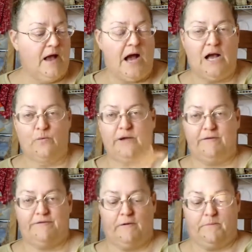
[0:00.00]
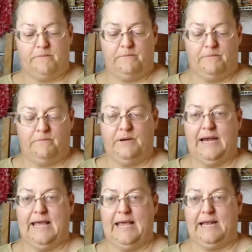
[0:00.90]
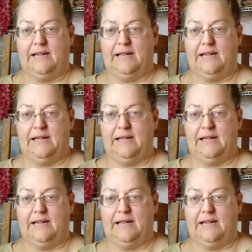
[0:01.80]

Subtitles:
I went from plain